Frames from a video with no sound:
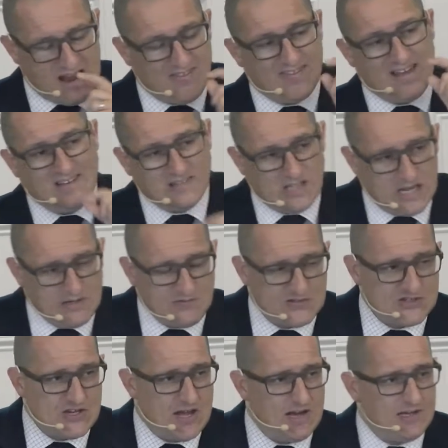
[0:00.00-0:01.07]
And their
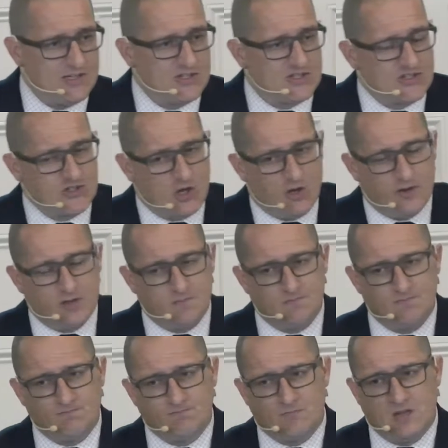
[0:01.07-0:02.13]
lifestyle in
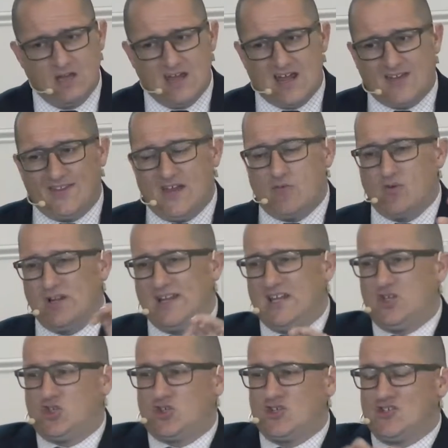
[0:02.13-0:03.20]
Sodom and their
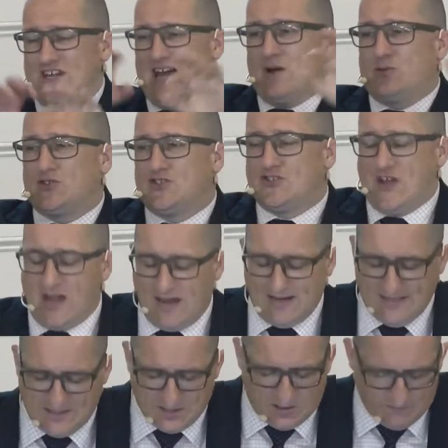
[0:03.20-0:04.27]
relations
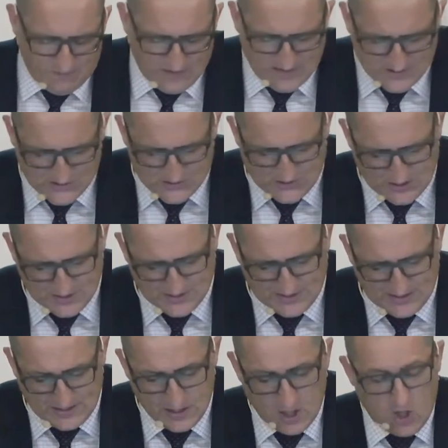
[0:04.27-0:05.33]
outside of their
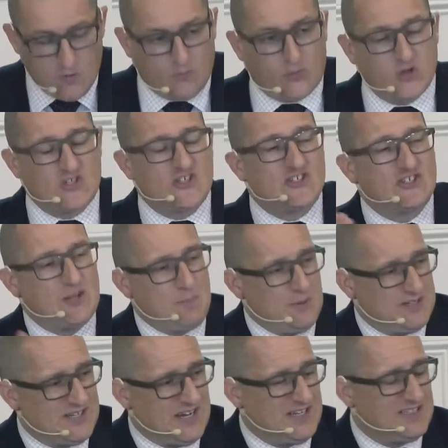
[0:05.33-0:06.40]
city
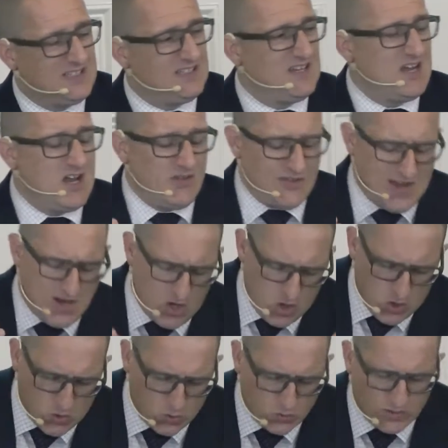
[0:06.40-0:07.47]
precipitated their
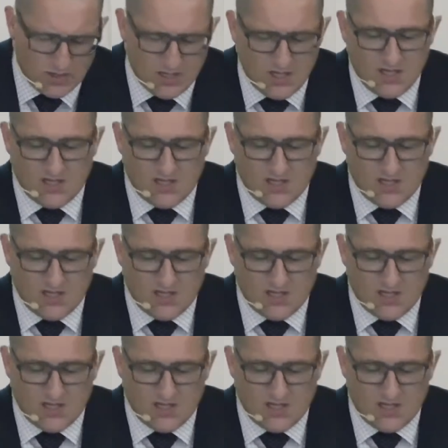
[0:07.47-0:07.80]
own